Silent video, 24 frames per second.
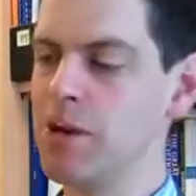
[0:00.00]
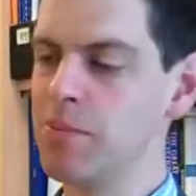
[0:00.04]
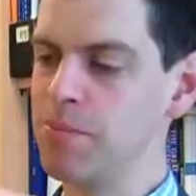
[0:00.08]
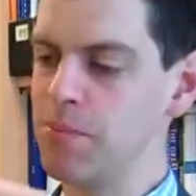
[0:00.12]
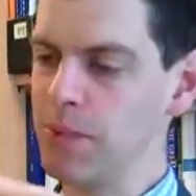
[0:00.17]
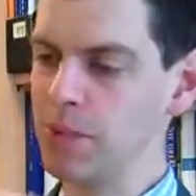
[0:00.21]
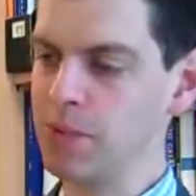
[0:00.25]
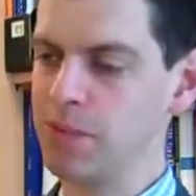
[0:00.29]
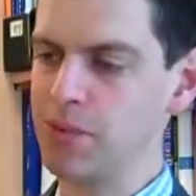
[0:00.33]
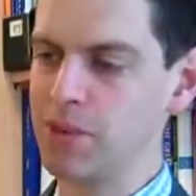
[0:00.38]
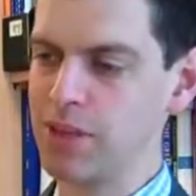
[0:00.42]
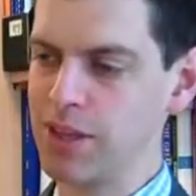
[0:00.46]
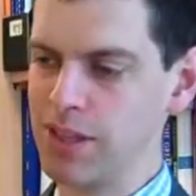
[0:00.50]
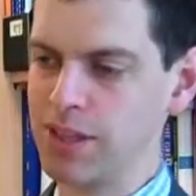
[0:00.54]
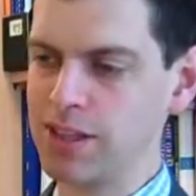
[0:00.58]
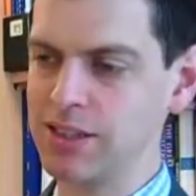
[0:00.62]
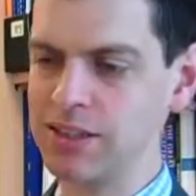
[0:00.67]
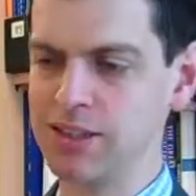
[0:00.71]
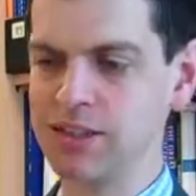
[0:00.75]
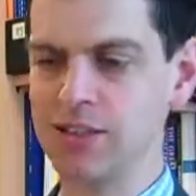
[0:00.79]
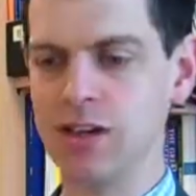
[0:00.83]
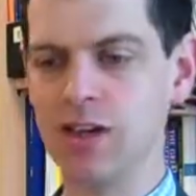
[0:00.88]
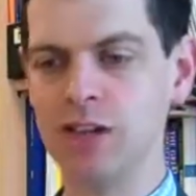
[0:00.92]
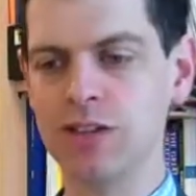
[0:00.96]
But they can
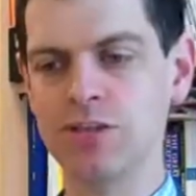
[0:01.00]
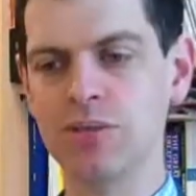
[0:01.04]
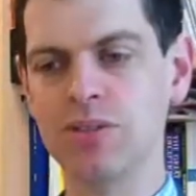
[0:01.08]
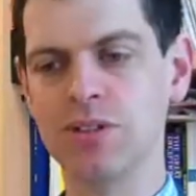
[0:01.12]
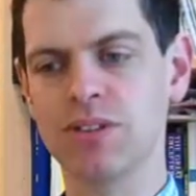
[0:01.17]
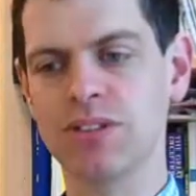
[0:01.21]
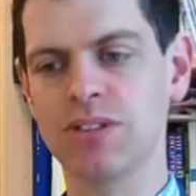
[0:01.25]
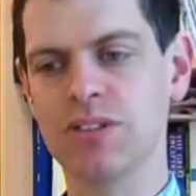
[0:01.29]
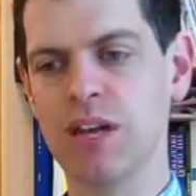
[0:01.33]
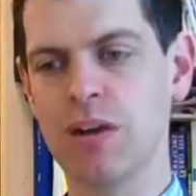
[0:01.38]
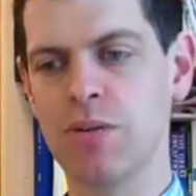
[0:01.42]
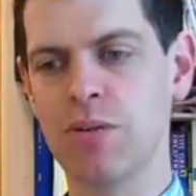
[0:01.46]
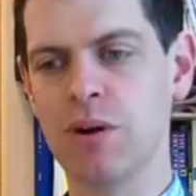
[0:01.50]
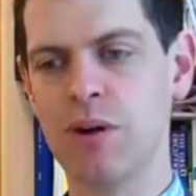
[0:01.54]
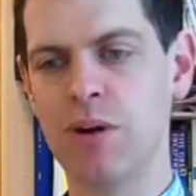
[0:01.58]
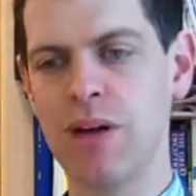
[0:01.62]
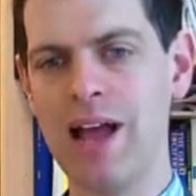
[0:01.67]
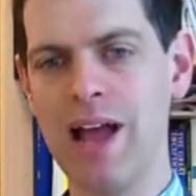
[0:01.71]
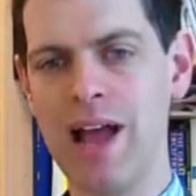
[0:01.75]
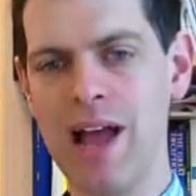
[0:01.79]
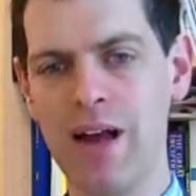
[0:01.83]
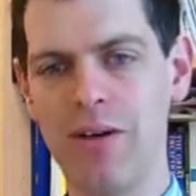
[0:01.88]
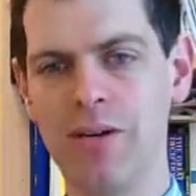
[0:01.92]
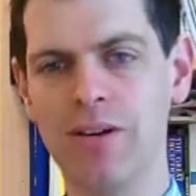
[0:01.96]
start to understand, well,
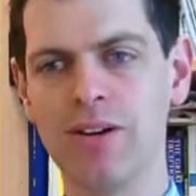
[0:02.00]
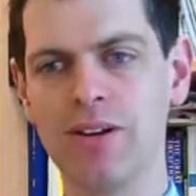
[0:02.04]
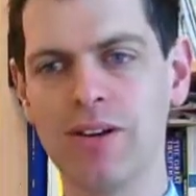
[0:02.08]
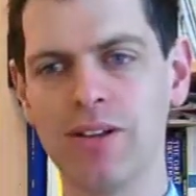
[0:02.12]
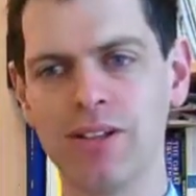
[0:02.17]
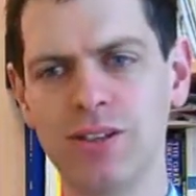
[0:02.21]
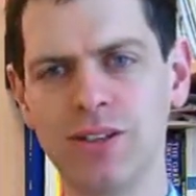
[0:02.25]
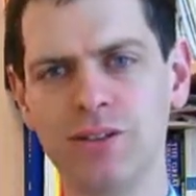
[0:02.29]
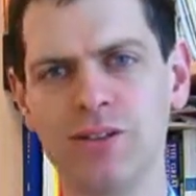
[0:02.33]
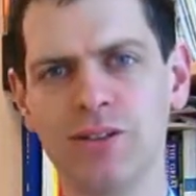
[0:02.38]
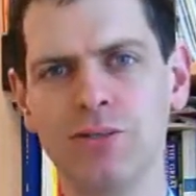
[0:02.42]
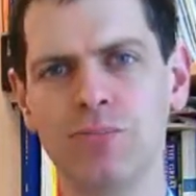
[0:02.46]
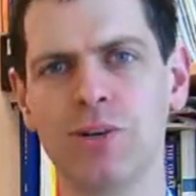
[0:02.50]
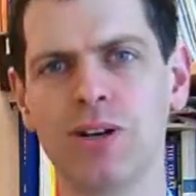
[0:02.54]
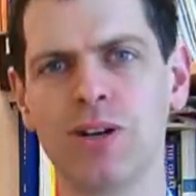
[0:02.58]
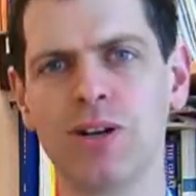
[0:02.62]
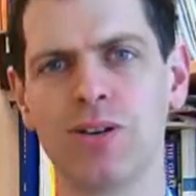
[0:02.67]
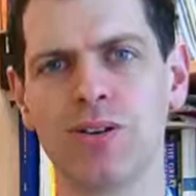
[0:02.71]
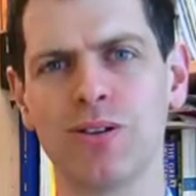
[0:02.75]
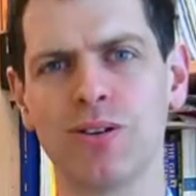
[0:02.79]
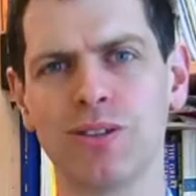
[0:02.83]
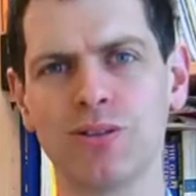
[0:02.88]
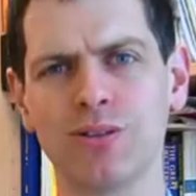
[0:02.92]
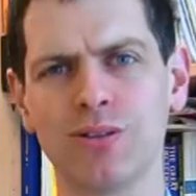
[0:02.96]
how can I use my
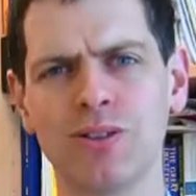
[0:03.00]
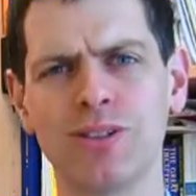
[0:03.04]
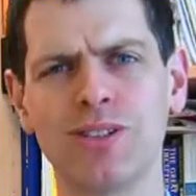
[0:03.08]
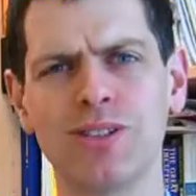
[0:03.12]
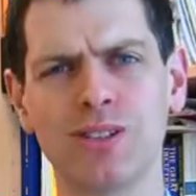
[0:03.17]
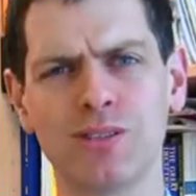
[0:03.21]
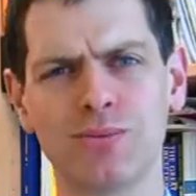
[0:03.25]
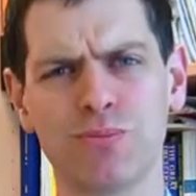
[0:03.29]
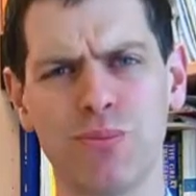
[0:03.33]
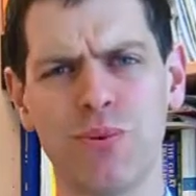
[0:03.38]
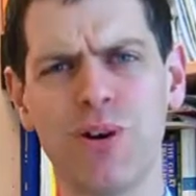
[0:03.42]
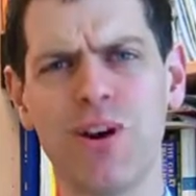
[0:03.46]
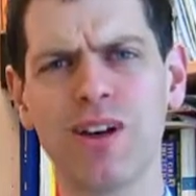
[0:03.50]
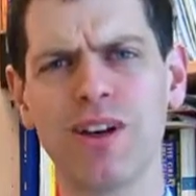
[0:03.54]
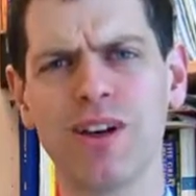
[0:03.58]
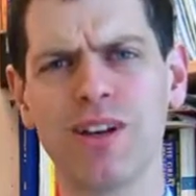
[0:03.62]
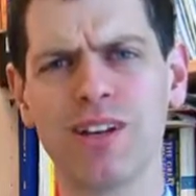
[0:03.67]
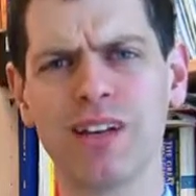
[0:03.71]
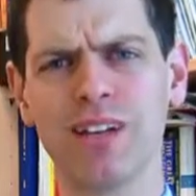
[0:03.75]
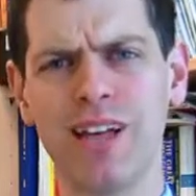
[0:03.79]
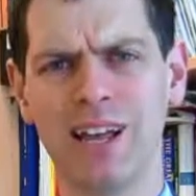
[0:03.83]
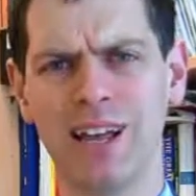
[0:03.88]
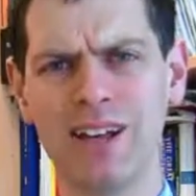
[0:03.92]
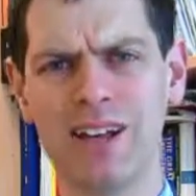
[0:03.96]
knowledge? This is why
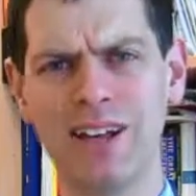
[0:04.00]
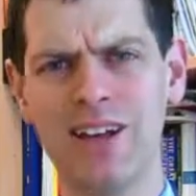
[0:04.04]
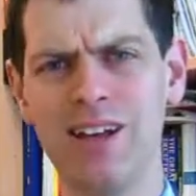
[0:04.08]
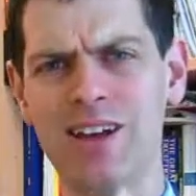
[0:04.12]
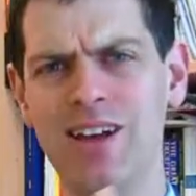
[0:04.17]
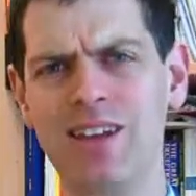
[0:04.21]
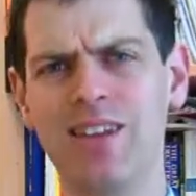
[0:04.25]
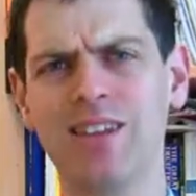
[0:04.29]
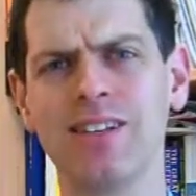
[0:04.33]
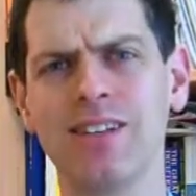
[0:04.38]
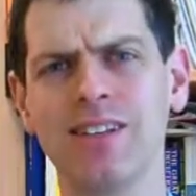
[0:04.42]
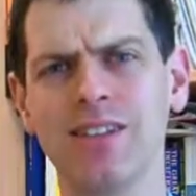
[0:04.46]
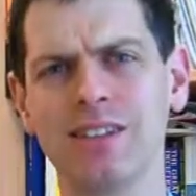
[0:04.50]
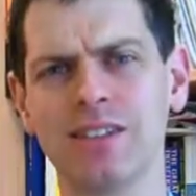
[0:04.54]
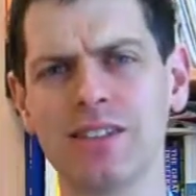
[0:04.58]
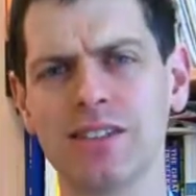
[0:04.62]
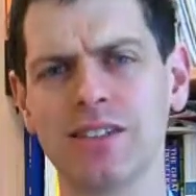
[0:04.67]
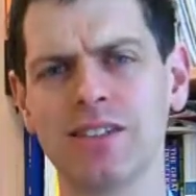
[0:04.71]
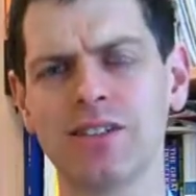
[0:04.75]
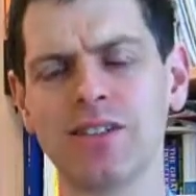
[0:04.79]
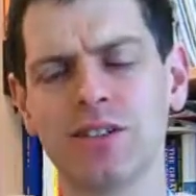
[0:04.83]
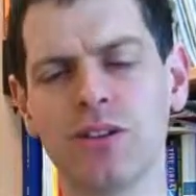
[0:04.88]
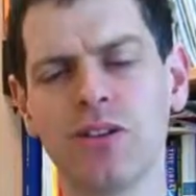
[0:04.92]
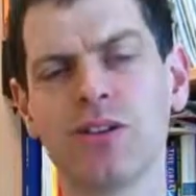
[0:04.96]
I learn these
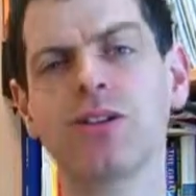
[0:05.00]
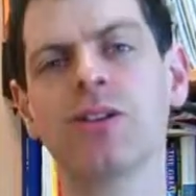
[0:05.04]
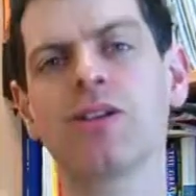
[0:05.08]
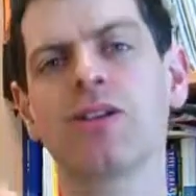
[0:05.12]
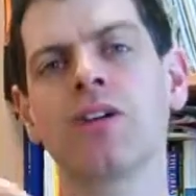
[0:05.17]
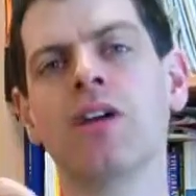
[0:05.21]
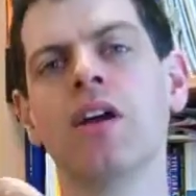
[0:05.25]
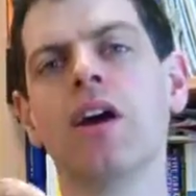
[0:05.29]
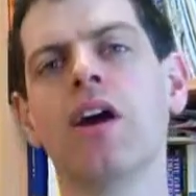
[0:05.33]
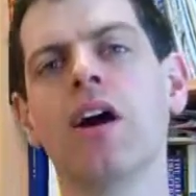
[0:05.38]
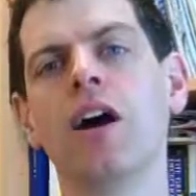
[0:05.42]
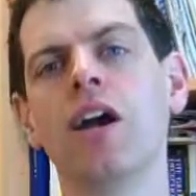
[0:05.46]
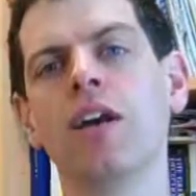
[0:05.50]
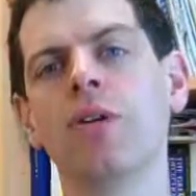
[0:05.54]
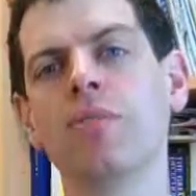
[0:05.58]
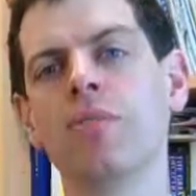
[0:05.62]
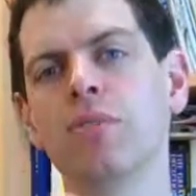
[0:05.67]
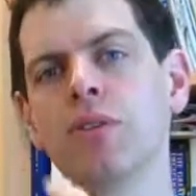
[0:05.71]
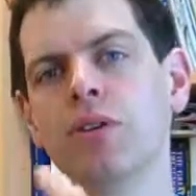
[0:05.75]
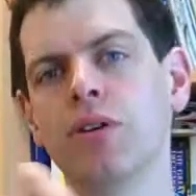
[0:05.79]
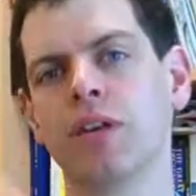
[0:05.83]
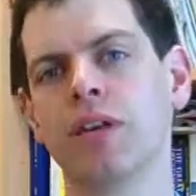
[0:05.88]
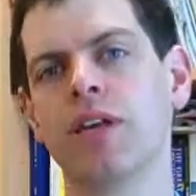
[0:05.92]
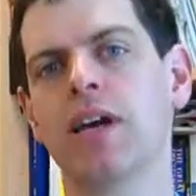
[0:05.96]
things, so that I can
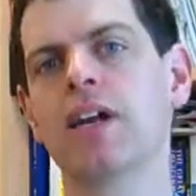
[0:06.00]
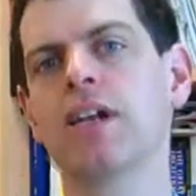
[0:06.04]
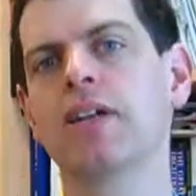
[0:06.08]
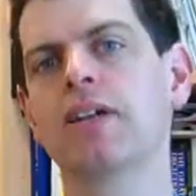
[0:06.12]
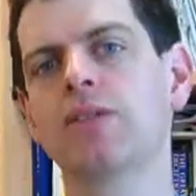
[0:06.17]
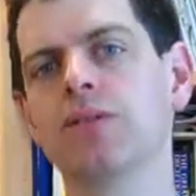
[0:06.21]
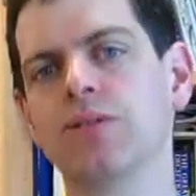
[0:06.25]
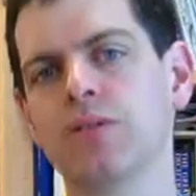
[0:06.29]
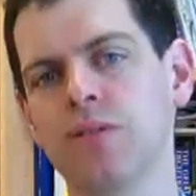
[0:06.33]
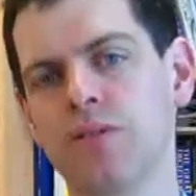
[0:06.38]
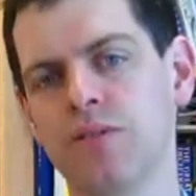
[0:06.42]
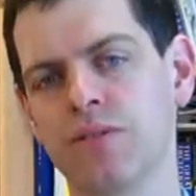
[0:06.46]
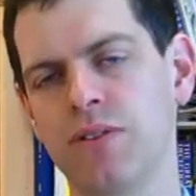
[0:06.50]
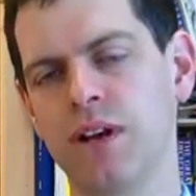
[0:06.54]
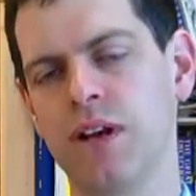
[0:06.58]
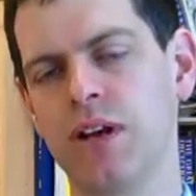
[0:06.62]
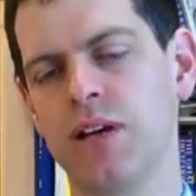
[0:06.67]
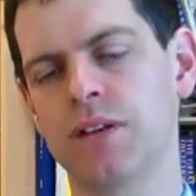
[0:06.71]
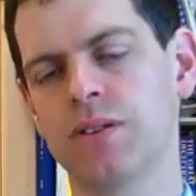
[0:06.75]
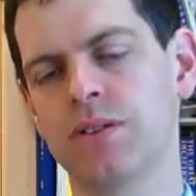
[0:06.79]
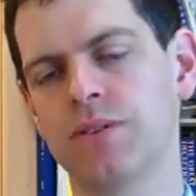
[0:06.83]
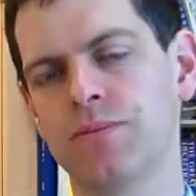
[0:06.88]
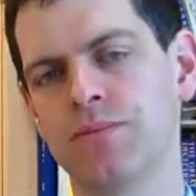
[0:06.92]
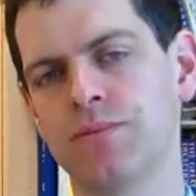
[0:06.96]
put that into
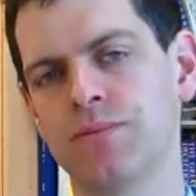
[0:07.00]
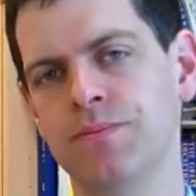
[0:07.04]
effect.